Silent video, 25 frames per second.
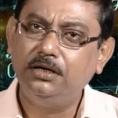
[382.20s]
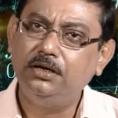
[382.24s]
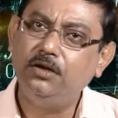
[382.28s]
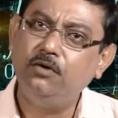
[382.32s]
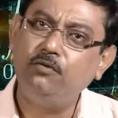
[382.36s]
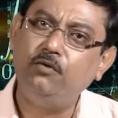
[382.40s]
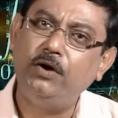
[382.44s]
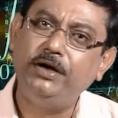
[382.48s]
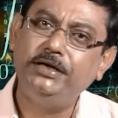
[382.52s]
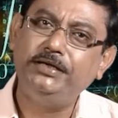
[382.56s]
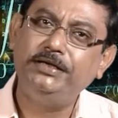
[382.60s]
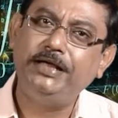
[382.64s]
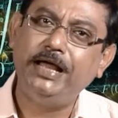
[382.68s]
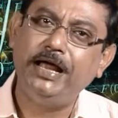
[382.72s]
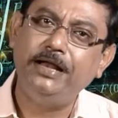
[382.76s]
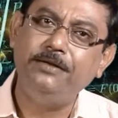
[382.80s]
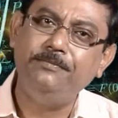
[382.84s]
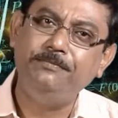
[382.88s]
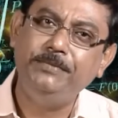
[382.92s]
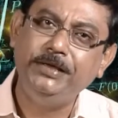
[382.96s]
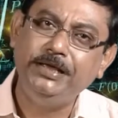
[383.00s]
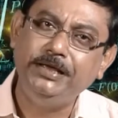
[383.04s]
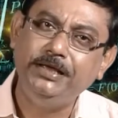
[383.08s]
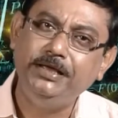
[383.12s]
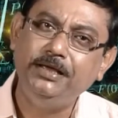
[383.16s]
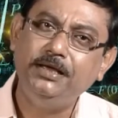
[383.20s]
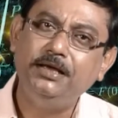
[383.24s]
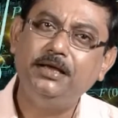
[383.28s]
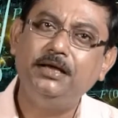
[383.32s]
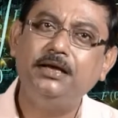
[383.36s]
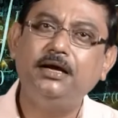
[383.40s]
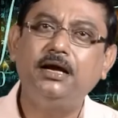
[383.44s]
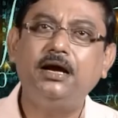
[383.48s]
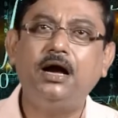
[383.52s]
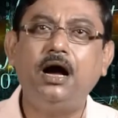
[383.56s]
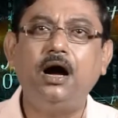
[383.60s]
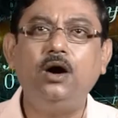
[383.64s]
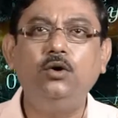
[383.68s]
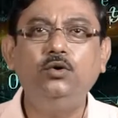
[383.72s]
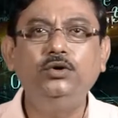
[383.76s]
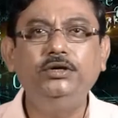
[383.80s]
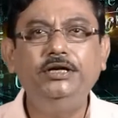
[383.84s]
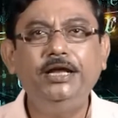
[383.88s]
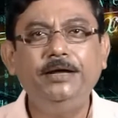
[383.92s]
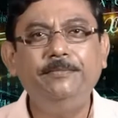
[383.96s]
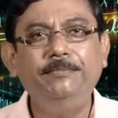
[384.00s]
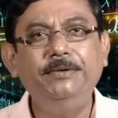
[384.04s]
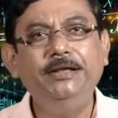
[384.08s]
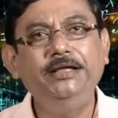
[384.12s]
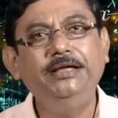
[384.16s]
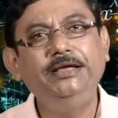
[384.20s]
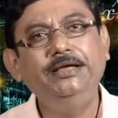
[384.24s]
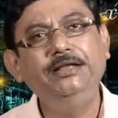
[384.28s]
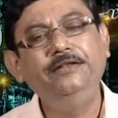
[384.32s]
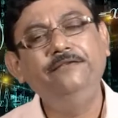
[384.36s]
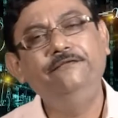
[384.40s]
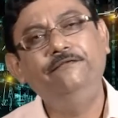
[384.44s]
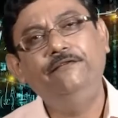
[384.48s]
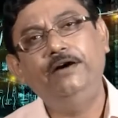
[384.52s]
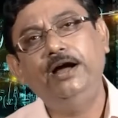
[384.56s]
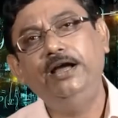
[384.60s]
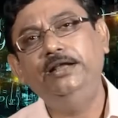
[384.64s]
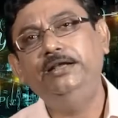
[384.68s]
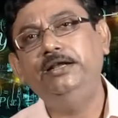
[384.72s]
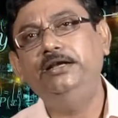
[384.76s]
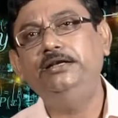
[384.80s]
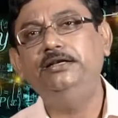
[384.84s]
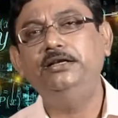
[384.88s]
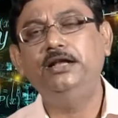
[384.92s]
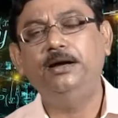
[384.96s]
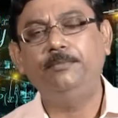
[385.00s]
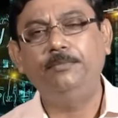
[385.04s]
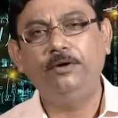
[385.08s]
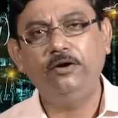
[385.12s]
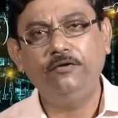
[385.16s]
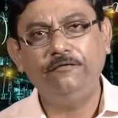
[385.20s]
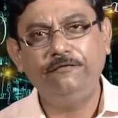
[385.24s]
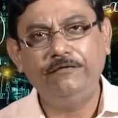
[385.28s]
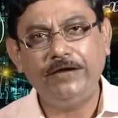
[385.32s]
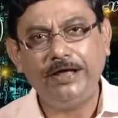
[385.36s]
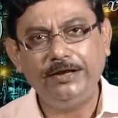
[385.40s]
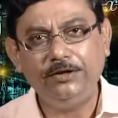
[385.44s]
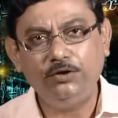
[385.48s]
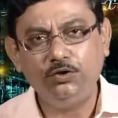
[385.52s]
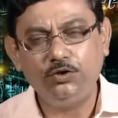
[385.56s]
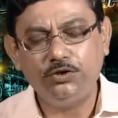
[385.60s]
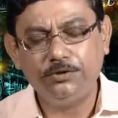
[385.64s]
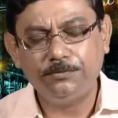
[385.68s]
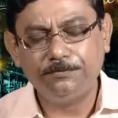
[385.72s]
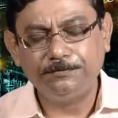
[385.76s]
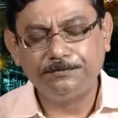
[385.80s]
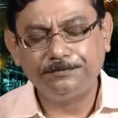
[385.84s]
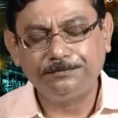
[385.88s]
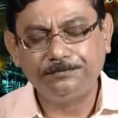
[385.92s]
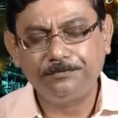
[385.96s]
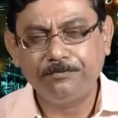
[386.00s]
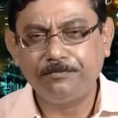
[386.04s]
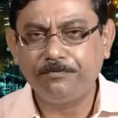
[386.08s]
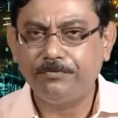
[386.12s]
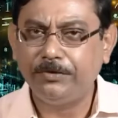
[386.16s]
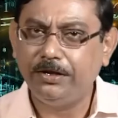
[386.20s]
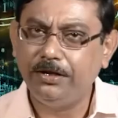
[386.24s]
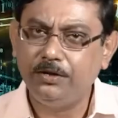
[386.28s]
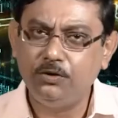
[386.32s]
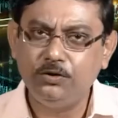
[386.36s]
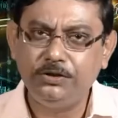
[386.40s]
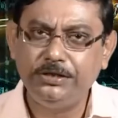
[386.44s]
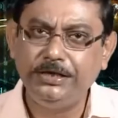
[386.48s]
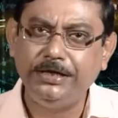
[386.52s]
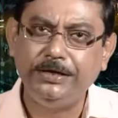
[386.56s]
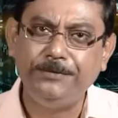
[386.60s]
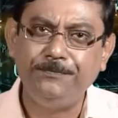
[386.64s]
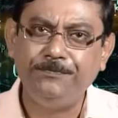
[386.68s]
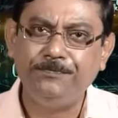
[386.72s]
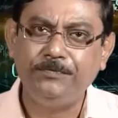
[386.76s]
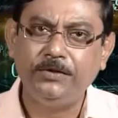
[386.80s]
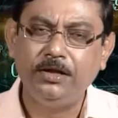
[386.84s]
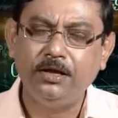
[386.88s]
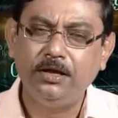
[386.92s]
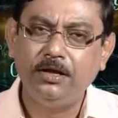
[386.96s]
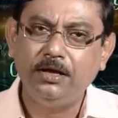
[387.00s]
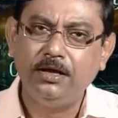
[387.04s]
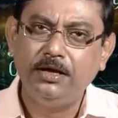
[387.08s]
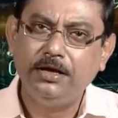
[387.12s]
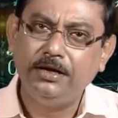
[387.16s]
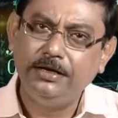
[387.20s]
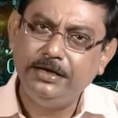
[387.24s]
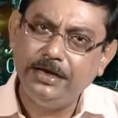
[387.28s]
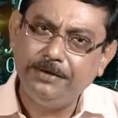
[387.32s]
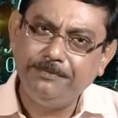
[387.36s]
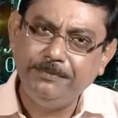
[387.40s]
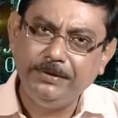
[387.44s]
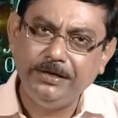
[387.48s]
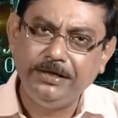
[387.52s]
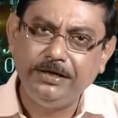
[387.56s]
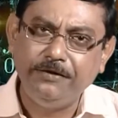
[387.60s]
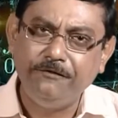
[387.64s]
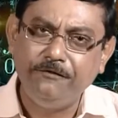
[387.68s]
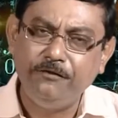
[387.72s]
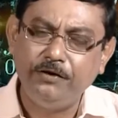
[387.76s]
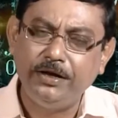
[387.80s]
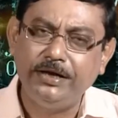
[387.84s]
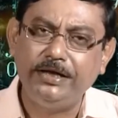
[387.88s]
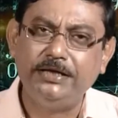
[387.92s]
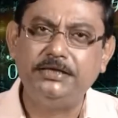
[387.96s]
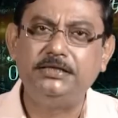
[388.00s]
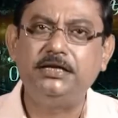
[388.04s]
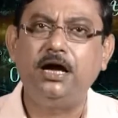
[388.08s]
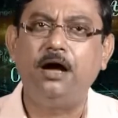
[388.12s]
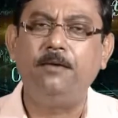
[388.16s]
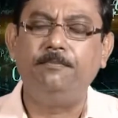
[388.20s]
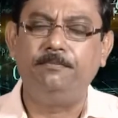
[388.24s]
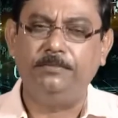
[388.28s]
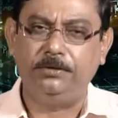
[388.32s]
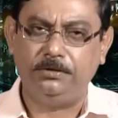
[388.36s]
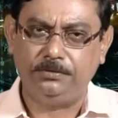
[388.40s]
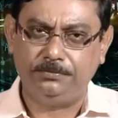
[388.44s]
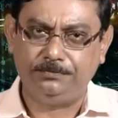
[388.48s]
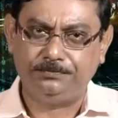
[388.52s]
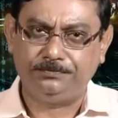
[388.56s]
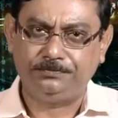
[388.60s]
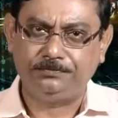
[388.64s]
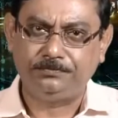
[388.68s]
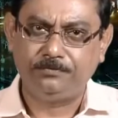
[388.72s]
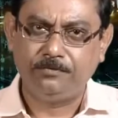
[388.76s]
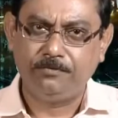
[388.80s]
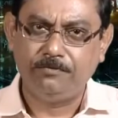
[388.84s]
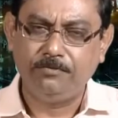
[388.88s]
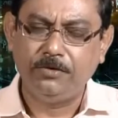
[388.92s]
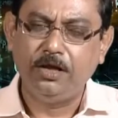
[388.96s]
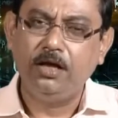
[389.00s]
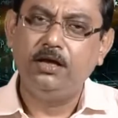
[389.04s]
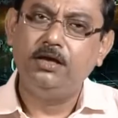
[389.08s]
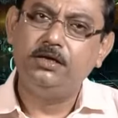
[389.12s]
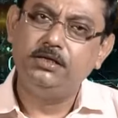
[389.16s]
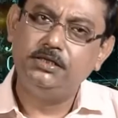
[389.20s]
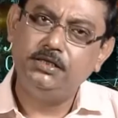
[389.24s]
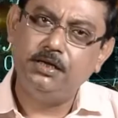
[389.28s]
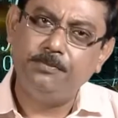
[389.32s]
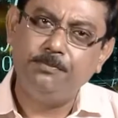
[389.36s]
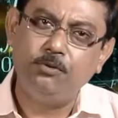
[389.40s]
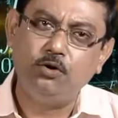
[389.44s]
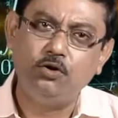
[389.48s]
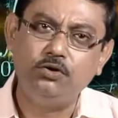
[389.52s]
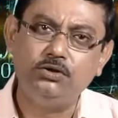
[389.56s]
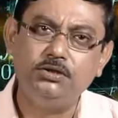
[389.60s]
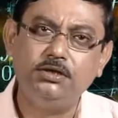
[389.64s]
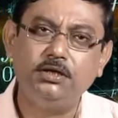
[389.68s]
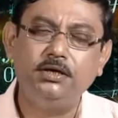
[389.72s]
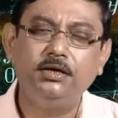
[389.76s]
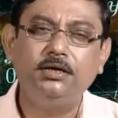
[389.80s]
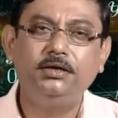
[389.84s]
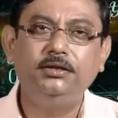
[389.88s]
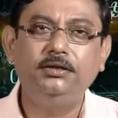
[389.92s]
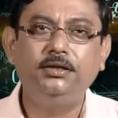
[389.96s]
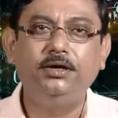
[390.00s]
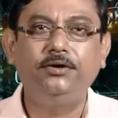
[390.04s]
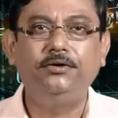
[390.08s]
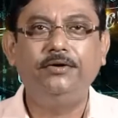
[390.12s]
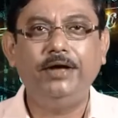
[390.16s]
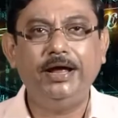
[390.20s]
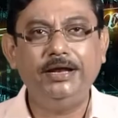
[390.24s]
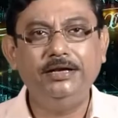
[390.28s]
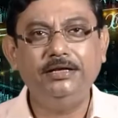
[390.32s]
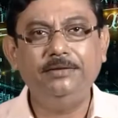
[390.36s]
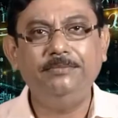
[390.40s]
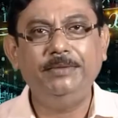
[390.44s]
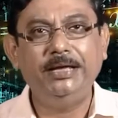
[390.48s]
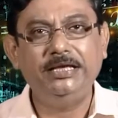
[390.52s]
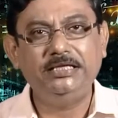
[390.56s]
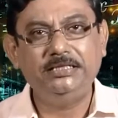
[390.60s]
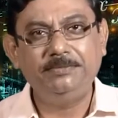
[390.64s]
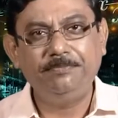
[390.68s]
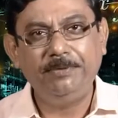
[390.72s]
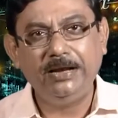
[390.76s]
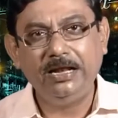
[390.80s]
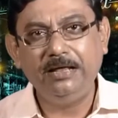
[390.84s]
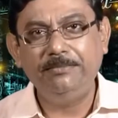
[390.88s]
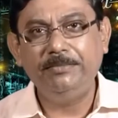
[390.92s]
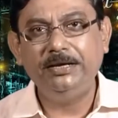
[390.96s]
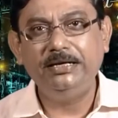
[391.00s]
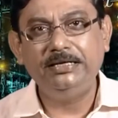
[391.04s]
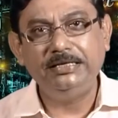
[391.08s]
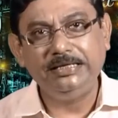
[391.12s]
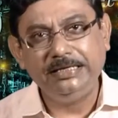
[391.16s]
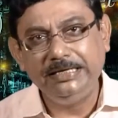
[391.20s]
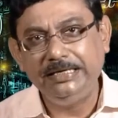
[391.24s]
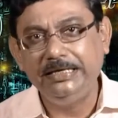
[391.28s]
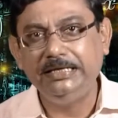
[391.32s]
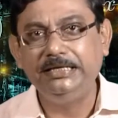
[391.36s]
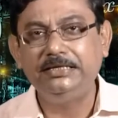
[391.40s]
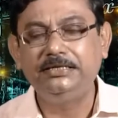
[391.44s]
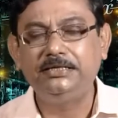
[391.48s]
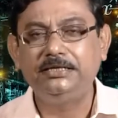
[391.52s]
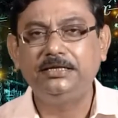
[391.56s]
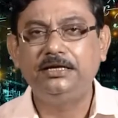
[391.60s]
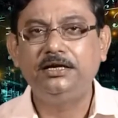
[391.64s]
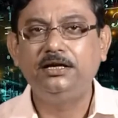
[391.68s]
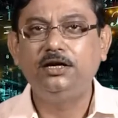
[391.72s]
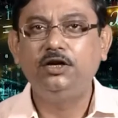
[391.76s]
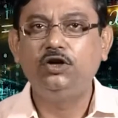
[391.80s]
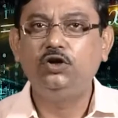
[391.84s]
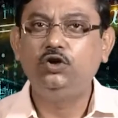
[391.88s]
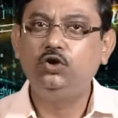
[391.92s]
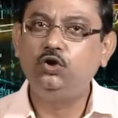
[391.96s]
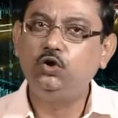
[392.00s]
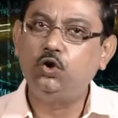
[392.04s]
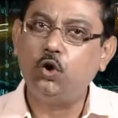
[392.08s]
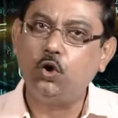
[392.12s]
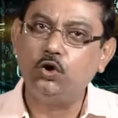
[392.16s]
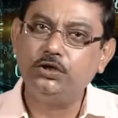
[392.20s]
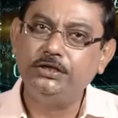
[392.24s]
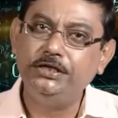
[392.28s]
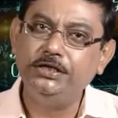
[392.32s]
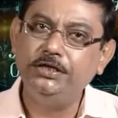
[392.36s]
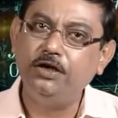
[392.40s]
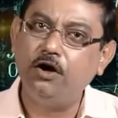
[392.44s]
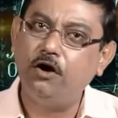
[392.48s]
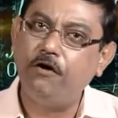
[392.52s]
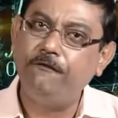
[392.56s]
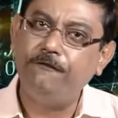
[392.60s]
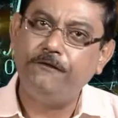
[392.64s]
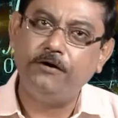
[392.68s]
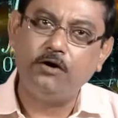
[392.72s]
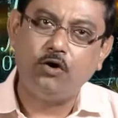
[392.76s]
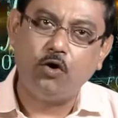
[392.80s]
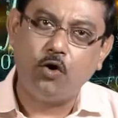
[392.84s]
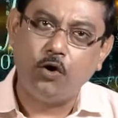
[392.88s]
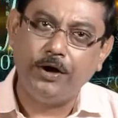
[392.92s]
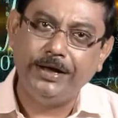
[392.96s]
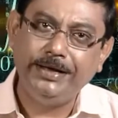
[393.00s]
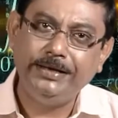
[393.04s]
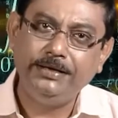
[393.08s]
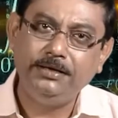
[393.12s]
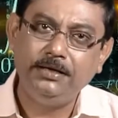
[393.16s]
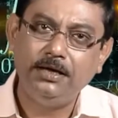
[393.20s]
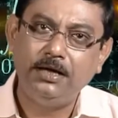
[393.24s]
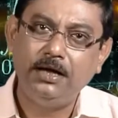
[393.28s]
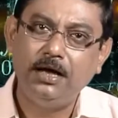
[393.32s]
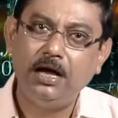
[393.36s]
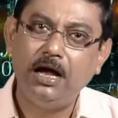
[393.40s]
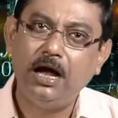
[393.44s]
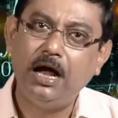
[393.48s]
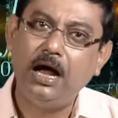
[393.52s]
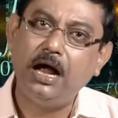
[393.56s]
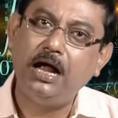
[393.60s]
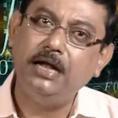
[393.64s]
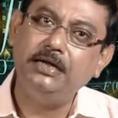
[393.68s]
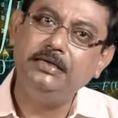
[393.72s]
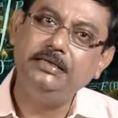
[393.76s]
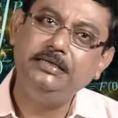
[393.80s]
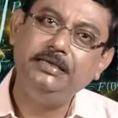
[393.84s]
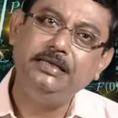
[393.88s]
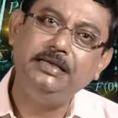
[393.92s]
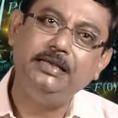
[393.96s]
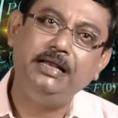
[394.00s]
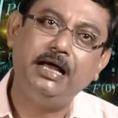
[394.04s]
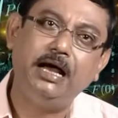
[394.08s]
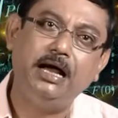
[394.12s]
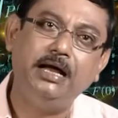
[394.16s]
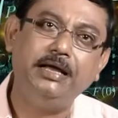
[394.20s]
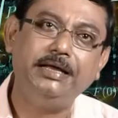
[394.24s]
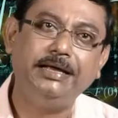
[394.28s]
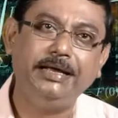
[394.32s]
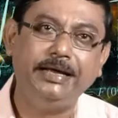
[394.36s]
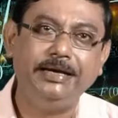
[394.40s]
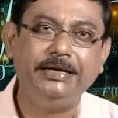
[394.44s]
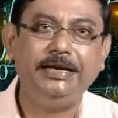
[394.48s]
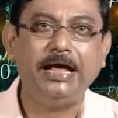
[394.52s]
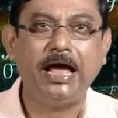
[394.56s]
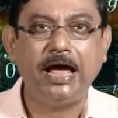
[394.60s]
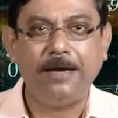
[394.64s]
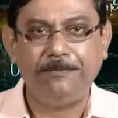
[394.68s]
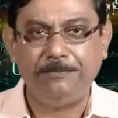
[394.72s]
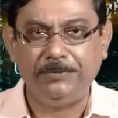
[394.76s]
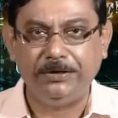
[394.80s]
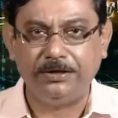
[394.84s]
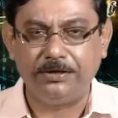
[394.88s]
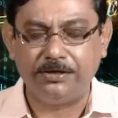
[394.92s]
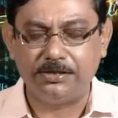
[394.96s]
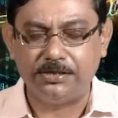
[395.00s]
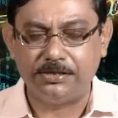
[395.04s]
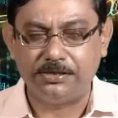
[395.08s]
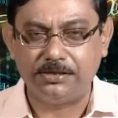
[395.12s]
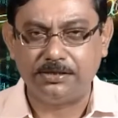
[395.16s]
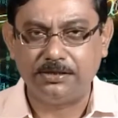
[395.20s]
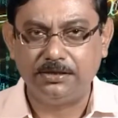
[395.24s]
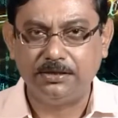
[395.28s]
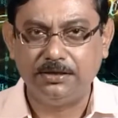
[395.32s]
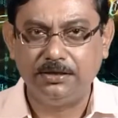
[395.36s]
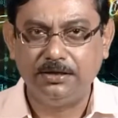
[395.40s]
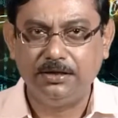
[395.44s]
Now what can be countably infinite number of values? You see, let me give you an example. Suppose the random experiment is tossing of a coin until a head appears.